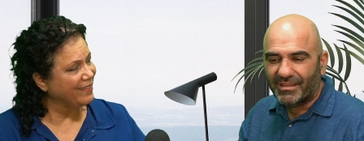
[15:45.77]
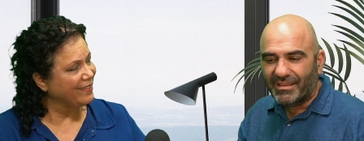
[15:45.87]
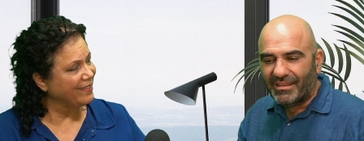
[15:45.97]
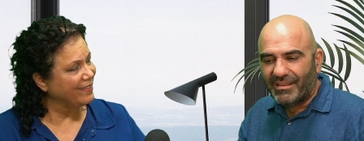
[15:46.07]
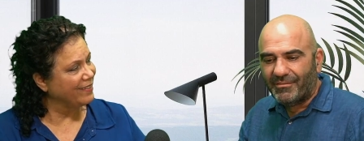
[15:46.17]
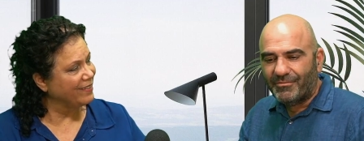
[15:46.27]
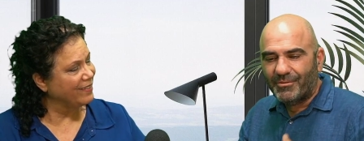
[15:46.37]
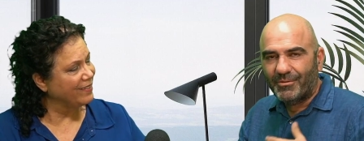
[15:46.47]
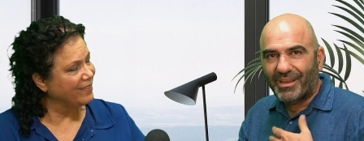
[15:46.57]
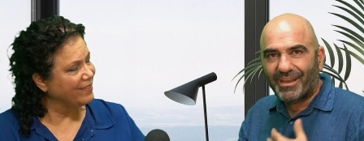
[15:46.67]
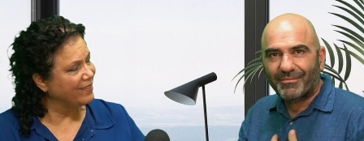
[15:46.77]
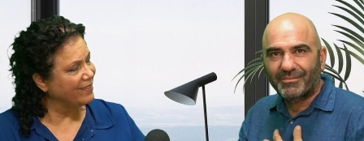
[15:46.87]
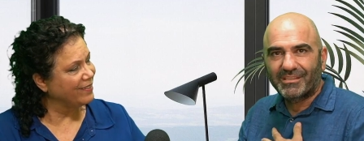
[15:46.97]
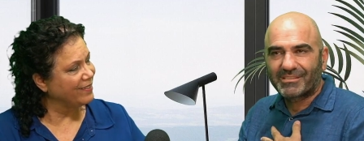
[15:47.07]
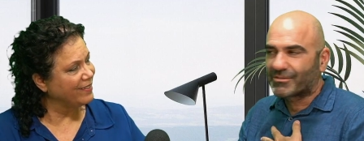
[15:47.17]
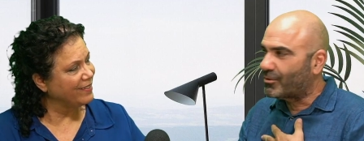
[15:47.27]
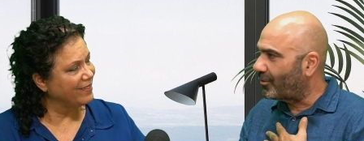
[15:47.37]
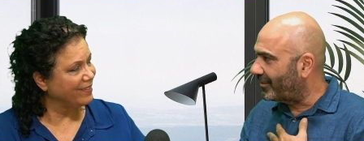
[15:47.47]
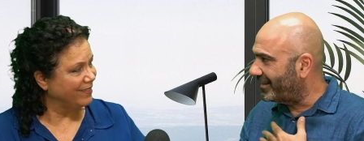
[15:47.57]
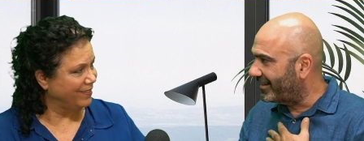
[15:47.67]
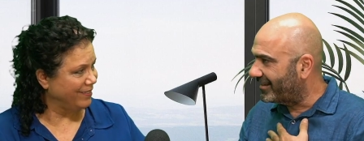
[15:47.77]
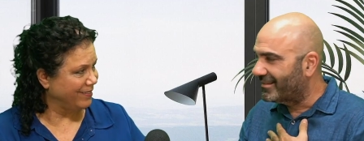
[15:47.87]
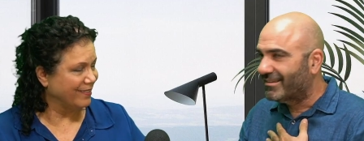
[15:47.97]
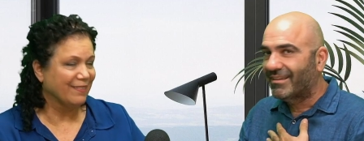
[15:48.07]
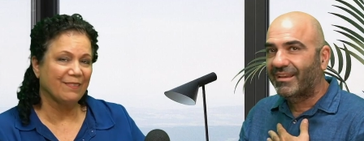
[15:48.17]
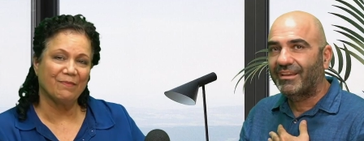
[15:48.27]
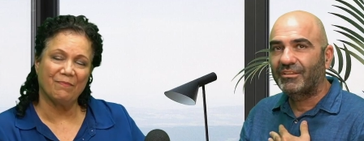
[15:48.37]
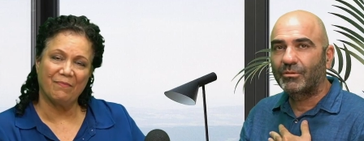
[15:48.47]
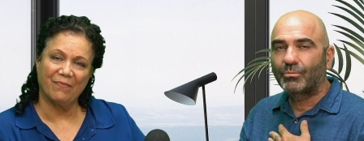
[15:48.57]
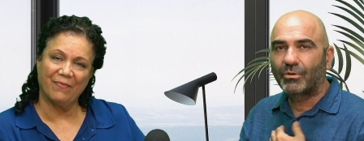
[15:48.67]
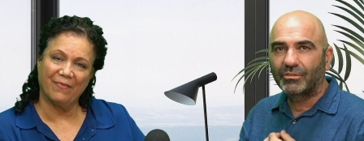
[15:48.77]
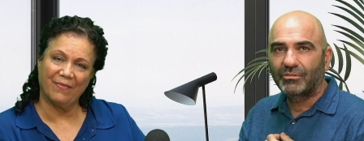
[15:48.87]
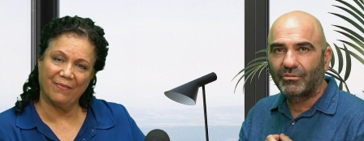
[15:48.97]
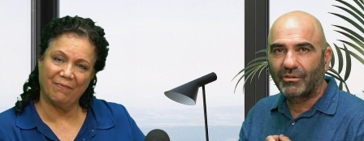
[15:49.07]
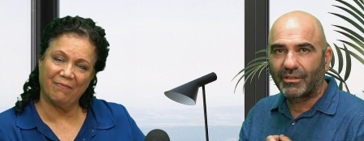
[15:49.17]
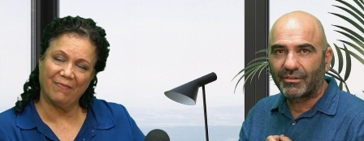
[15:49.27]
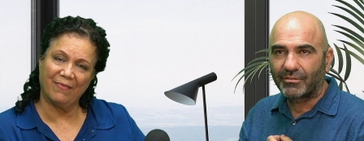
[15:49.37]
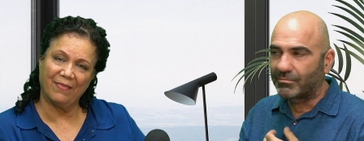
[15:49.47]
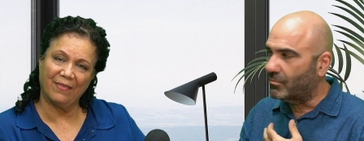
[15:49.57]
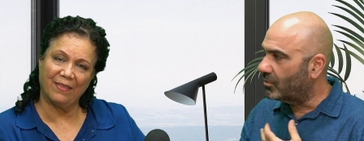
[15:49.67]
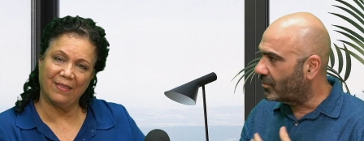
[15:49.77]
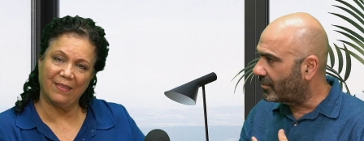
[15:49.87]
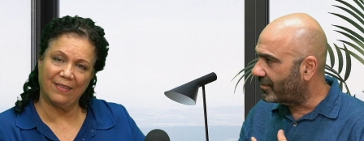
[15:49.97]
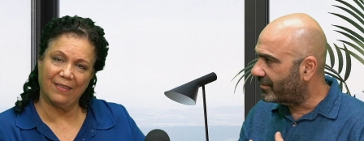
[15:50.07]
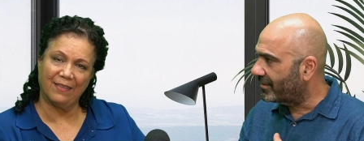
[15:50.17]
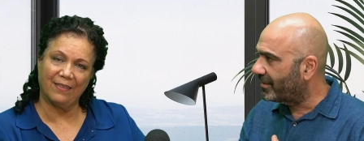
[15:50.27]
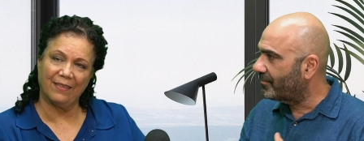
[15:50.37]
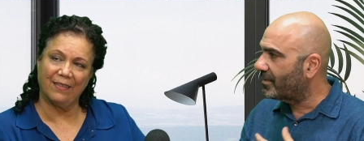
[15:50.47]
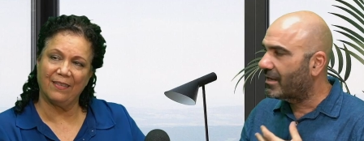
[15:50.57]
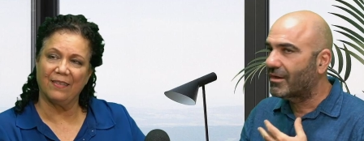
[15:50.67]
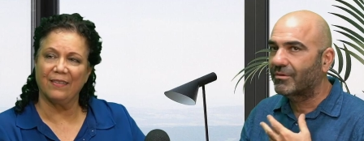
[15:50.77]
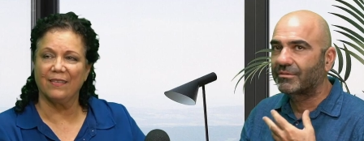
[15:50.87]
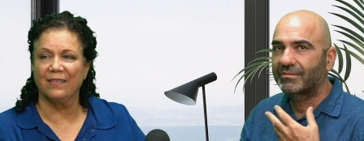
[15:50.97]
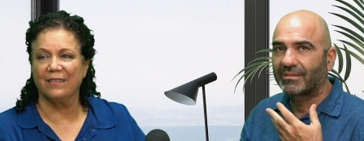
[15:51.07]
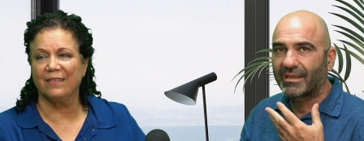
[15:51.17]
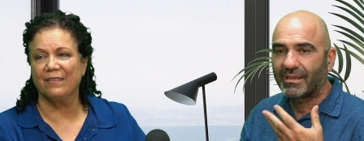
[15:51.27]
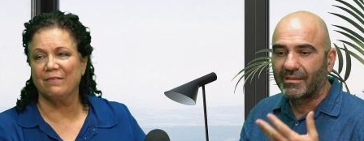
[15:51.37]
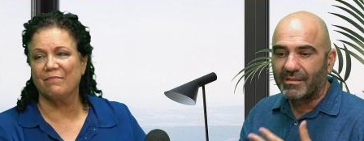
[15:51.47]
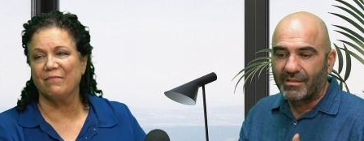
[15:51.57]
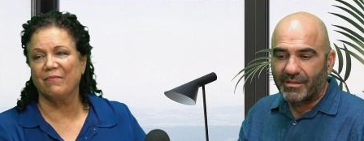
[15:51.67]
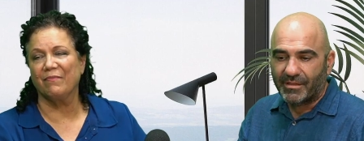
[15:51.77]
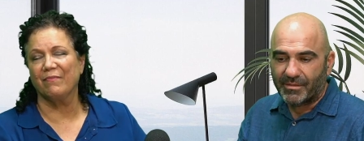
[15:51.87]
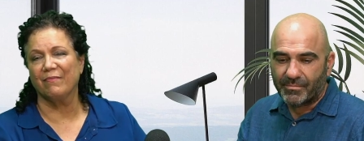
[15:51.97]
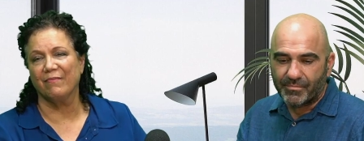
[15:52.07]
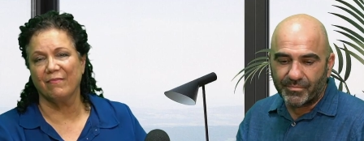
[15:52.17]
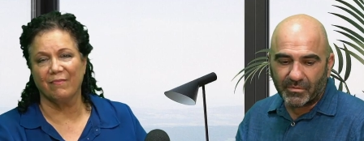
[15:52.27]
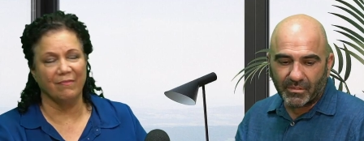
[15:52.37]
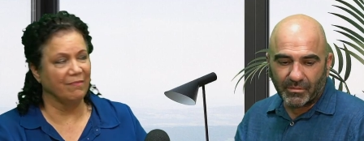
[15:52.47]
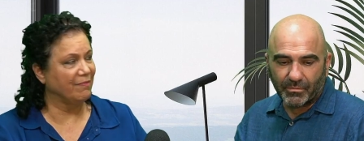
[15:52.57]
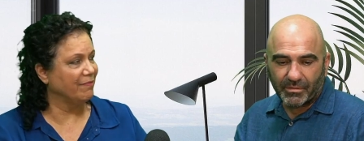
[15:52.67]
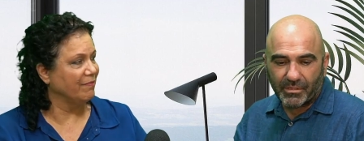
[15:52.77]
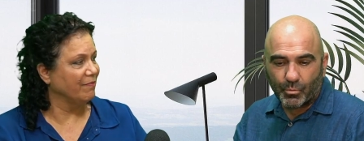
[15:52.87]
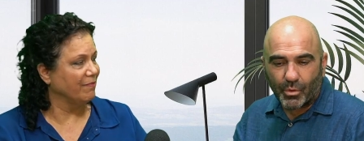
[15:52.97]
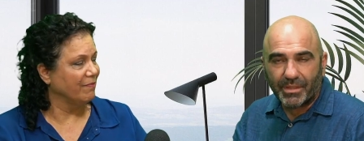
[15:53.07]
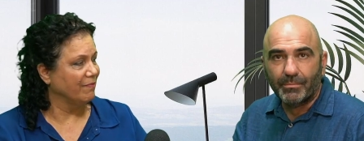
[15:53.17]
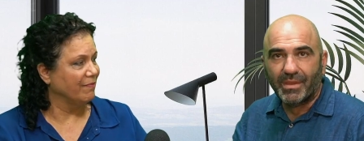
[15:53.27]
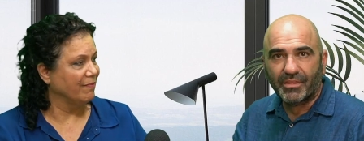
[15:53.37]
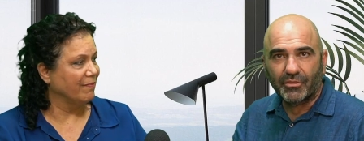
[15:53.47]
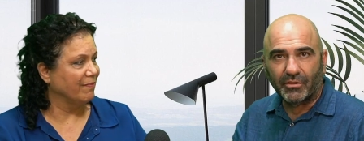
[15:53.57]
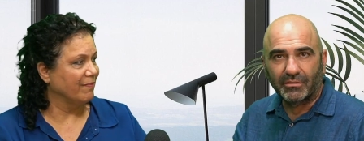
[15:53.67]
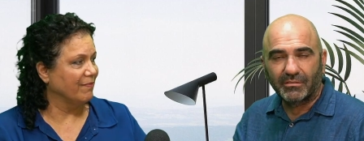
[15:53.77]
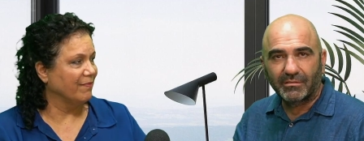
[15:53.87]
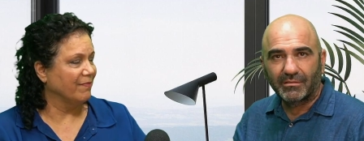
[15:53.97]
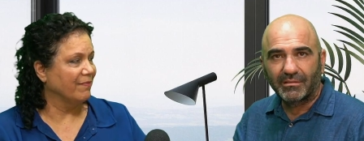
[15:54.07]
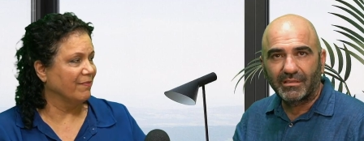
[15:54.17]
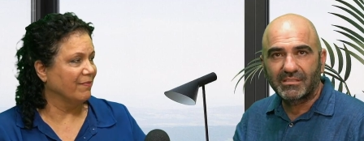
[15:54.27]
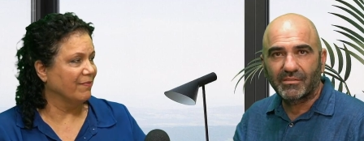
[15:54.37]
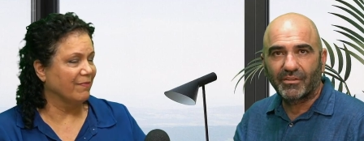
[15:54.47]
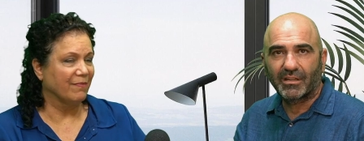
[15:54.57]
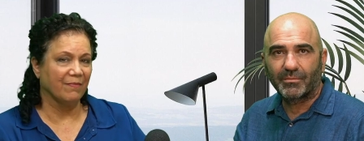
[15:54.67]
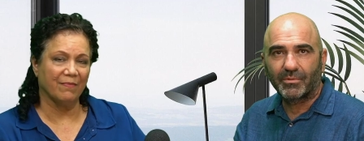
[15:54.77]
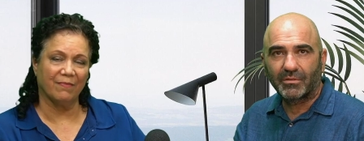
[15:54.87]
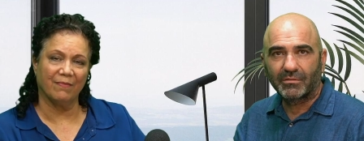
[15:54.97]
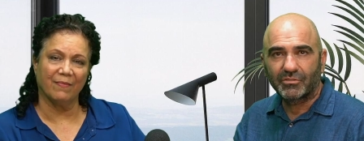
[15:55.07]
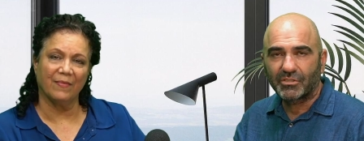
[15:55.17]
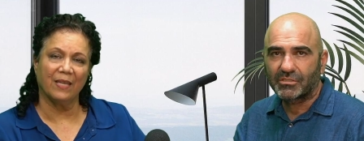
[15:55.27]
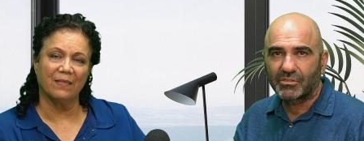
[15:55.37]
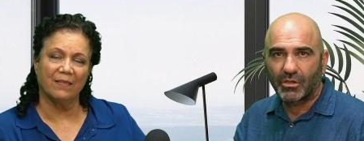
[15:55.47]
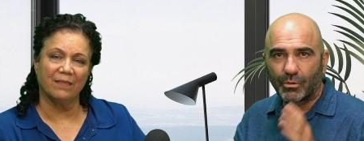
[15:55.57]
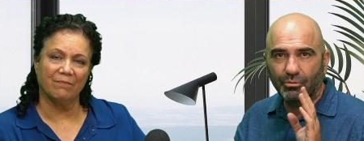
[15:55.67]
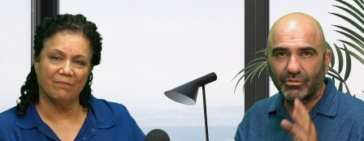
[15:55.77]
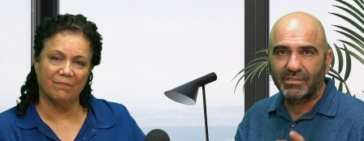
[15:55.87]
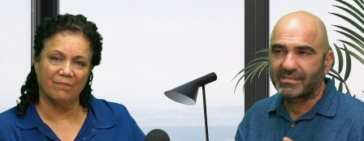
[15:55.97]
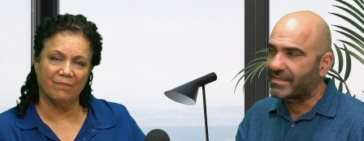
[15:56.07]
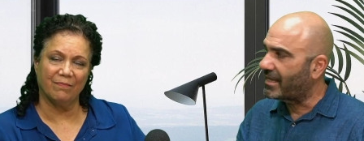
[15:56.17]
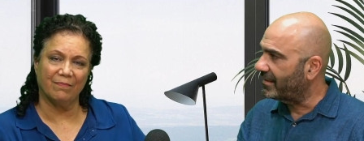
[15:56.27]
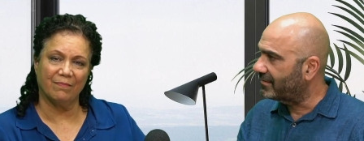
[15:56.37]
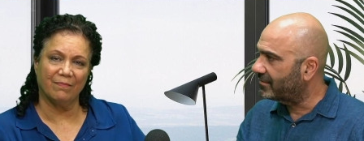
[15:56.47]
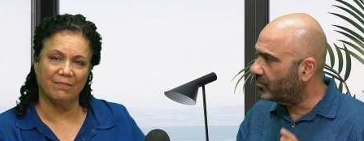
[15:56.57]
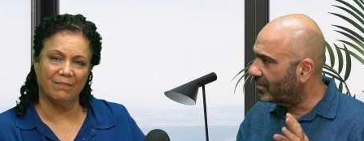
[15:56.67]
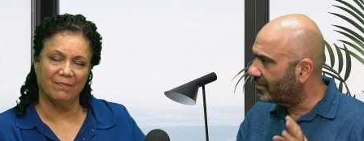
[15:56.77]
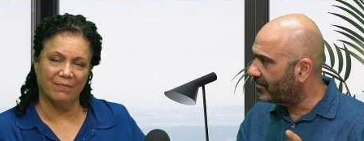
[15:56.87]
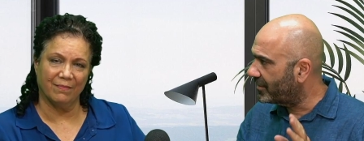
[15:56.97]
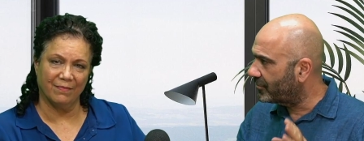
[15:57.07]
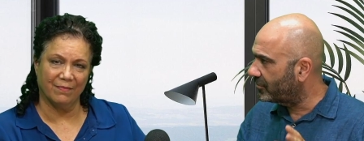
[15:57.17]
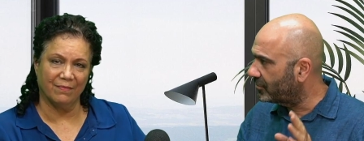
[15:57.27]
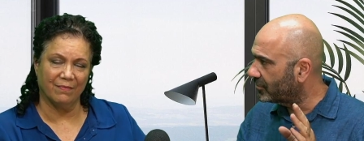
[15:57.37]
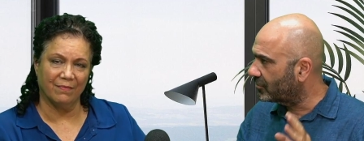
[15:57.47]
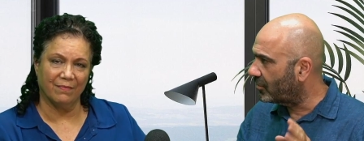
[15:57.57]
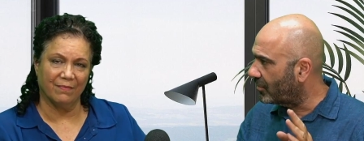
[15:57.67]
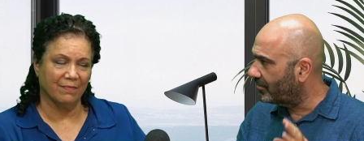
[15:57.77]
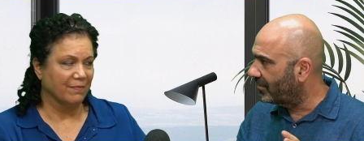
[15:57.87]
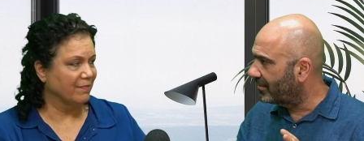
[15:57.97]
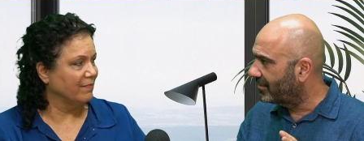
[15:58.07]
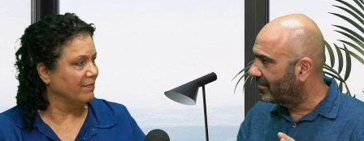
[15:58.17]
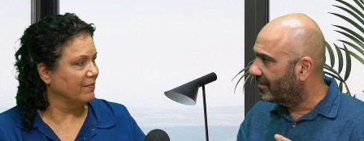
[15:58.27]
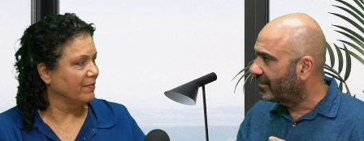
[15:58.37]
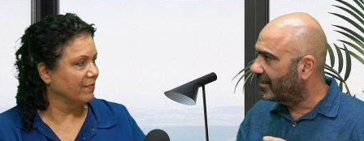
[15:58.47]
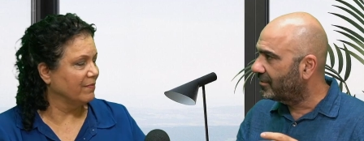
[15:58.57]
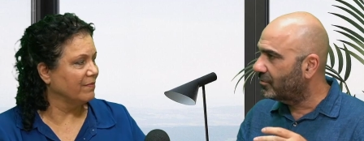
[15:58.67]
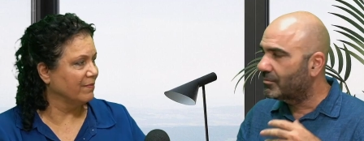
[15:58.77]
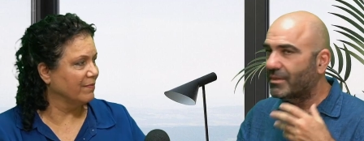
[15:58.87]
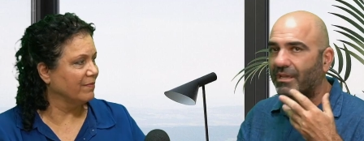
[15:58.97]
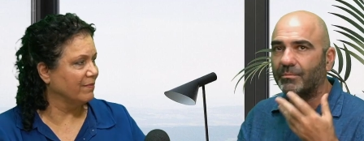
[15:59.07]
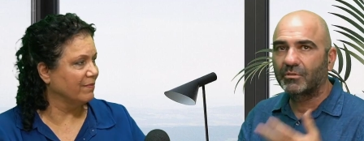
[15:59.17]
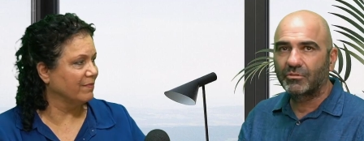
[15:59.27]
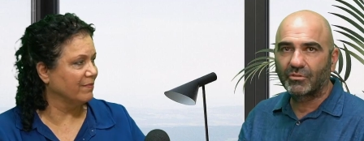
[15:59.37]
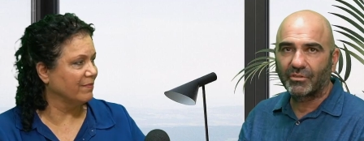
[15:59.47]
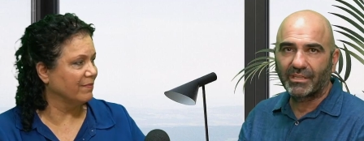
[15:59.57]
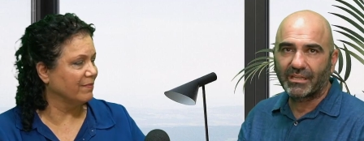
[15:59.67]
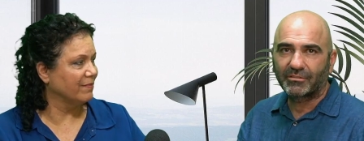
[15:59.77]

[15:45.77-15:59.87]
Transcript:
Speaker 1: if you have this calling and you want to learn more about uh, um, the one method it's available just go to the site theonemethod.com and you'll mm-hmm. be able to connect